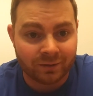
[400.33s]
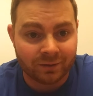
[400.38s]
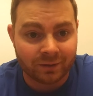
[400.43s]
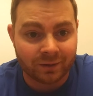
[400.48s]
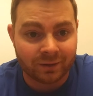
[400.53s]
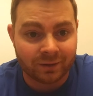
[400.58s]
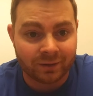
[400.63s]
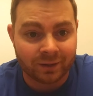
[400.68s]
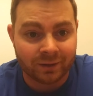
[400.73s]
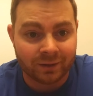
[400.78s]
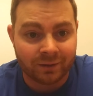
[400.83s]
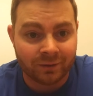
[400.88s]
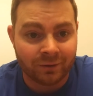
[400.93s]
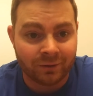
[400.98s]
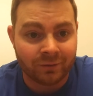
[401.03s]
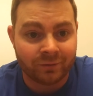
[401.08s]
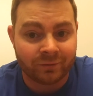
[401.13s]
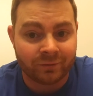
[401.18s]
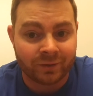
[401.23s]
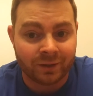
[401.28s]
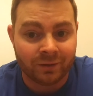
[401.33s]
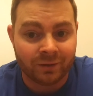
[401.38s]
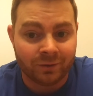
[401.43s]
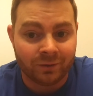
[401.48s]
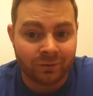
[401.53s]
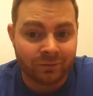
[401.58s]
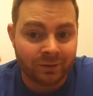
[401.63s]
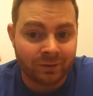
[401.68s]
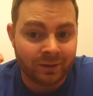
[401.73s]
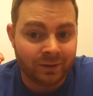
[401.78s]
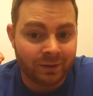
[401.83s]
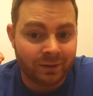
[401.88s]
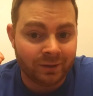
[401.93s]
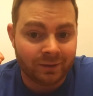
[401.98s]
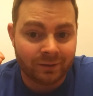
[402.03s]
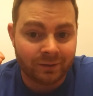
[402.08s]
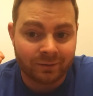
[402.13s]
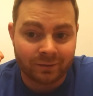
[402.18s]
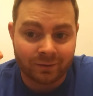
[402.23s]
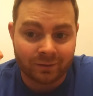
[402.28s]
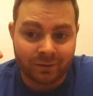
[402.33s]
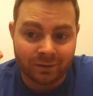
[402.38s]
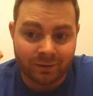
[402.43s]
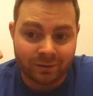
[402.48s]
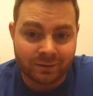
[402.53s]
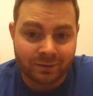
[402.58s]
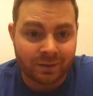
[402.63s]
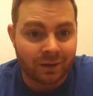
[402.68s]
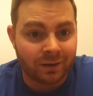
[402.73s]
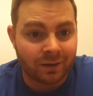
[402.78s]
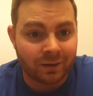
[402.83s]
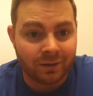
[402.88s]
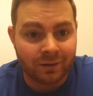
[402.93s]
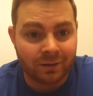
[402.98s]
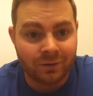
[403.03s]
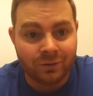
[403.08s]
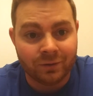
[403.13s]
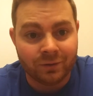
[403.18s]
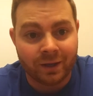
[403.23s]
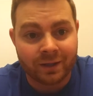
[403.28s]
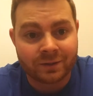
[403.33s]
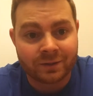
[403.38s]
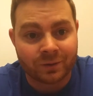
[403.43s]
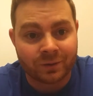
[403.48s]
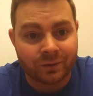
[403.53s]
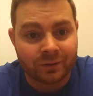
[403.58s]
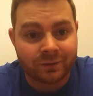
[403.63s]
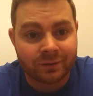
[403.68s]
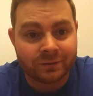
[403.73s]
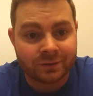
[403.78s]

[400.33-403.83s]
They're going to let you know. If they don't, they're going to tear you a new asshole.